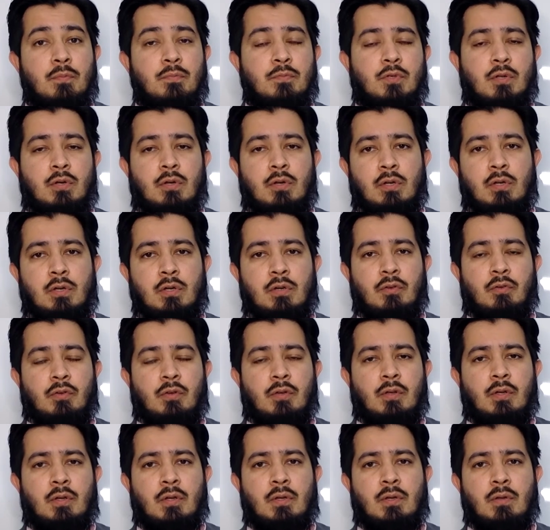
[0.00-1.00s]

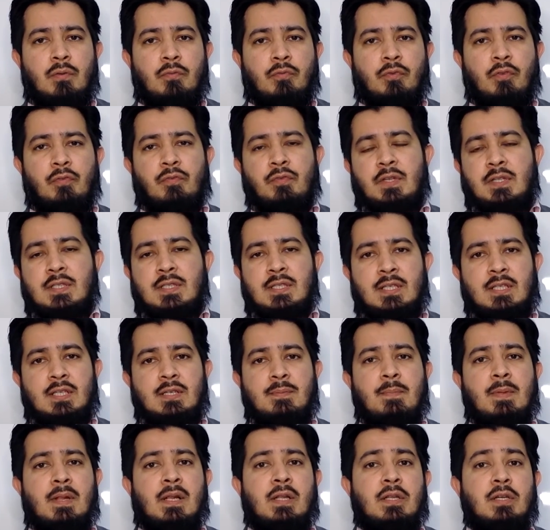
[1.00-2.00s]
or 50, 60
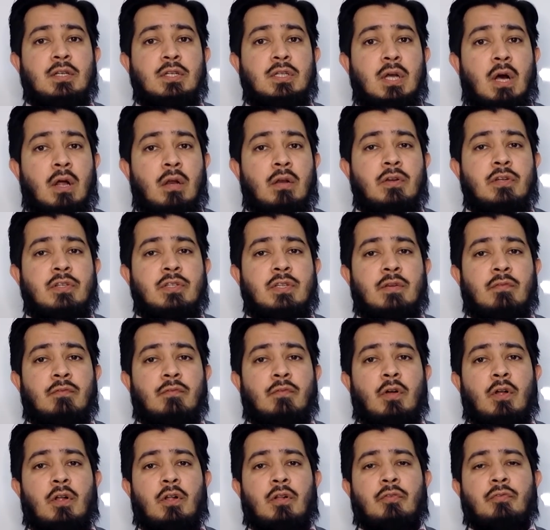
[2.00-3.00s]
million dollars
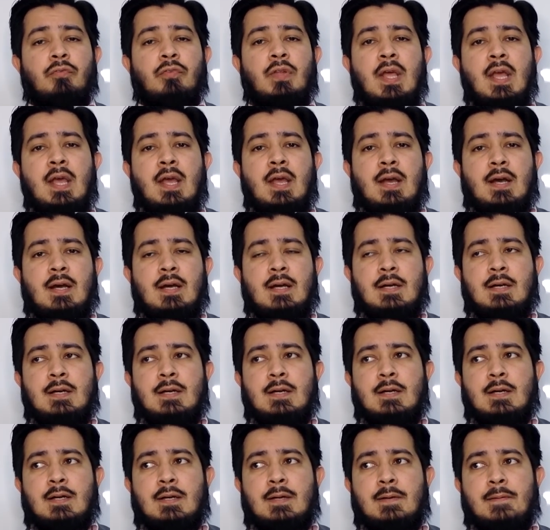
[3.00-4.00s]
involved,
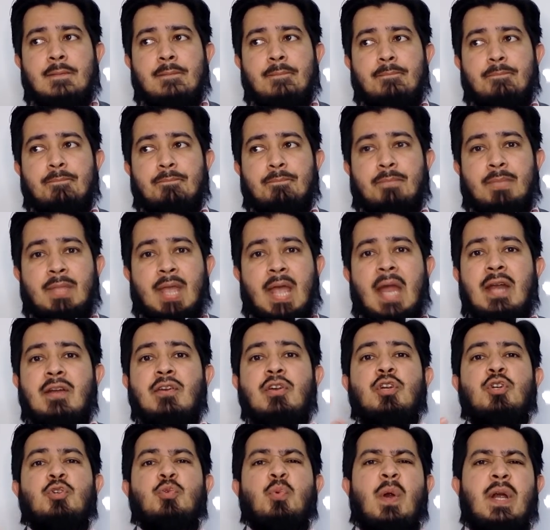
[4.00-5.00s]

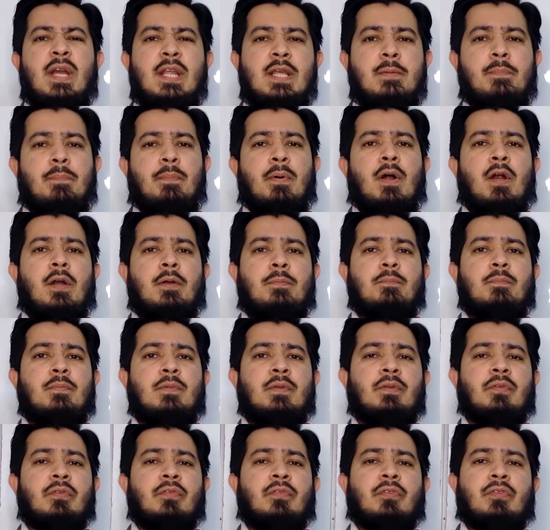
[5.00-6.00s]
120
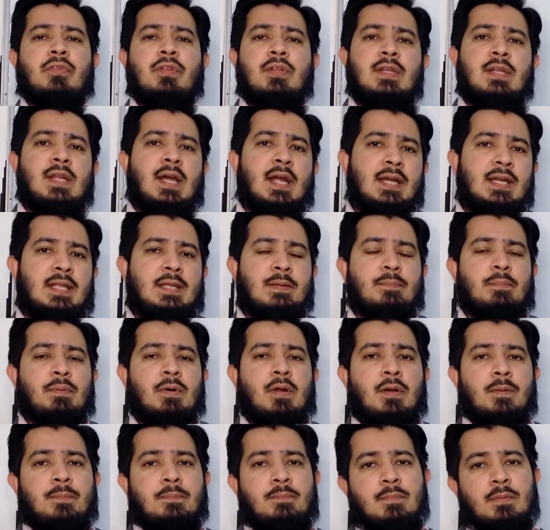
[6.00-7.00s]
apartments, 90
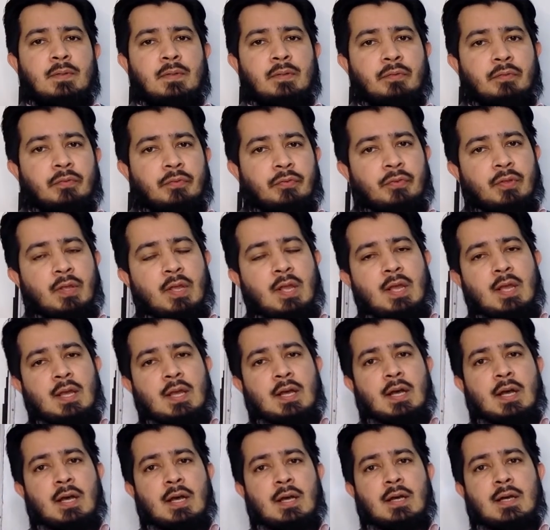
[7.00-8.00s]
apartments,
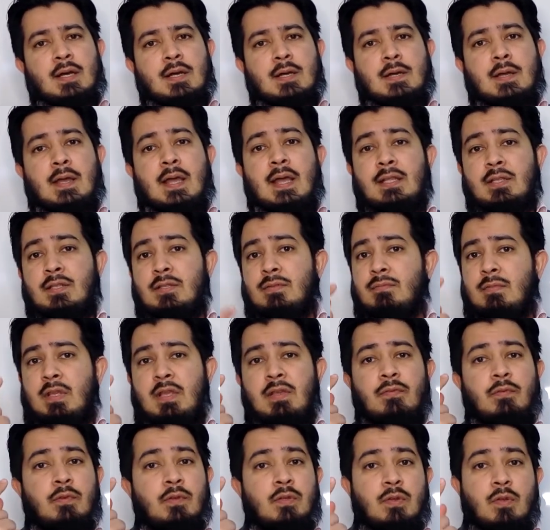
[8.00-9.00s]
and
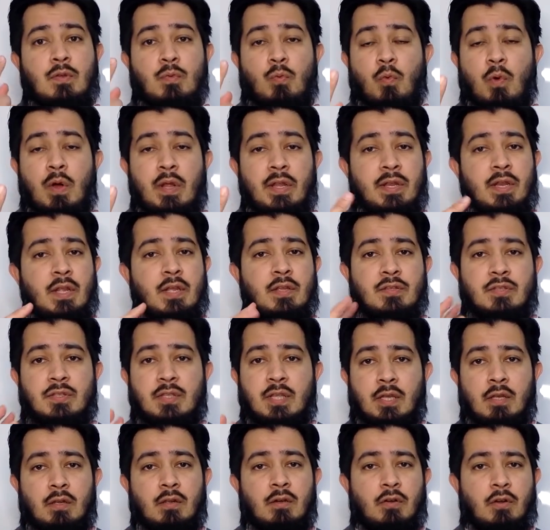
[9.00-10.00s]
even one
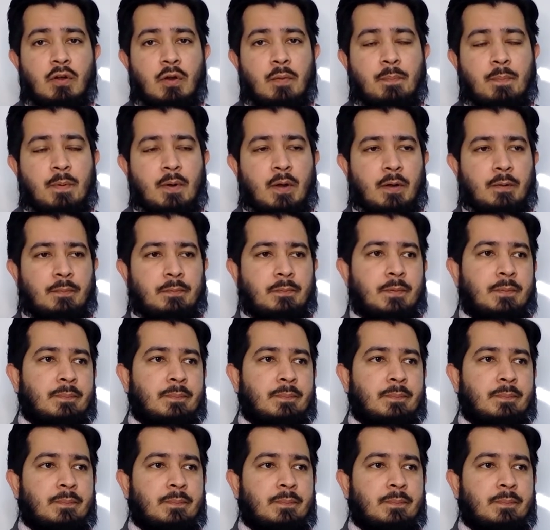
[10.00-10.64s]
singular apartment.